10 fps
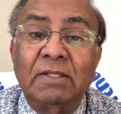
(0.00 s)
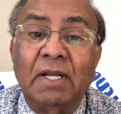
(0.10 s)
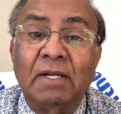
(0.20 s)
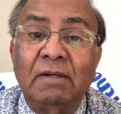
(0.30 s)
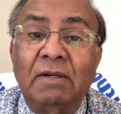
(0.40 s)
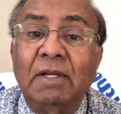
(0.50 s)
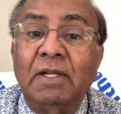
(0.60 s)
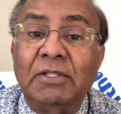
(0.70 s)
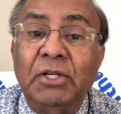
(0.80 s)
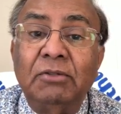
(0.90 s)
and
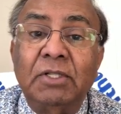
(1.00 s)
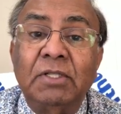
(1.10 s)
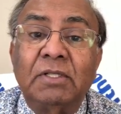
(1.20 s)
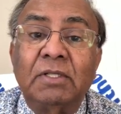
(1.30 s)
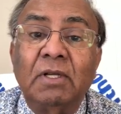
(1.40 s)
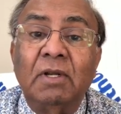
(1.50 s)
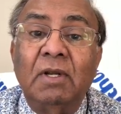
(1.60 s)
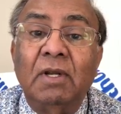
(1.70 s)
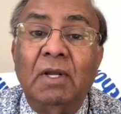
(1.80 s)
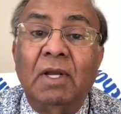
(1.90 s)
its uses,
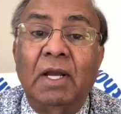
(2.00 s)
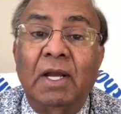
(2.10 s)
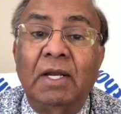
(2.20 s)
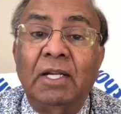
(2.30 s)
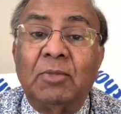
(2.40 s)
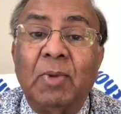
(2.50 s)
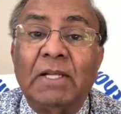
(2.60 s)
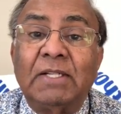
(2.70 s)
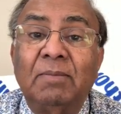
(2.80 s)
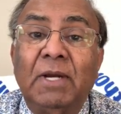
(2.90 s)
and its
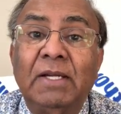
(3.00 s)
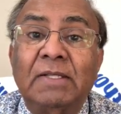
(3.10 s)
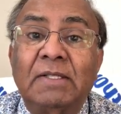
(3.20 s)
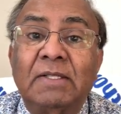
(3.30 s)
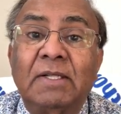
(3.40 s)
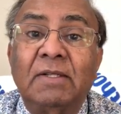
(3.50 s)
plus and minuses.